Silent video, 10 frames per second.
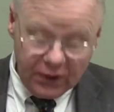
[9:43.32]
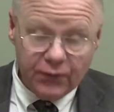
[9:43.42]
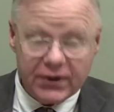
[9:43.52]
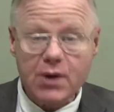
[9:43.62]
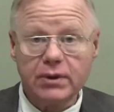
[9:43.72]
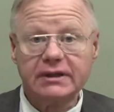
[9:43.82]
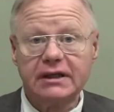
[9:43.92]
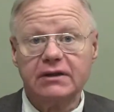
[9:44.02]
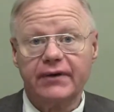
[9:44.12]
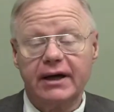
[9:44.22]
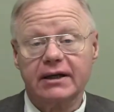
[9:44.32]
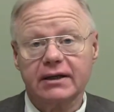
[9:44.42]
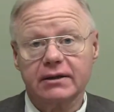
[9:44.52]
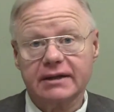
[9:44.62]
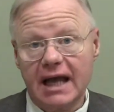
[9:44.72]
frequently the
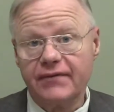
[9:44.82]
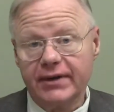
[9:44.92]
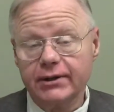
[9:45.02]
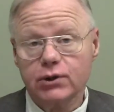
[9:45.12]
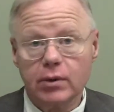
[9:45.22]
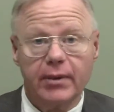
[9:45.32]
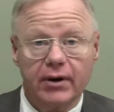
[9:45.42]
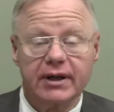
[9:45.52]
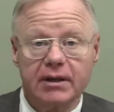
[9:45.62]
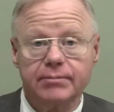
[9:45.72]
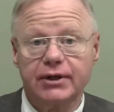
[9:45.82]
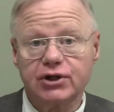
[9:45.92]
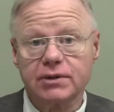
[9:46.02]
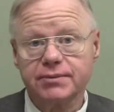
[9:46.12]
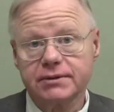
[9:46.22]
Vatican gave in to American
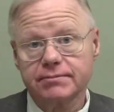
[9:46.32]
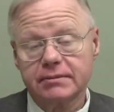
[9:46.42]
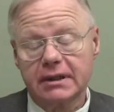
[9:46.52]
bishops,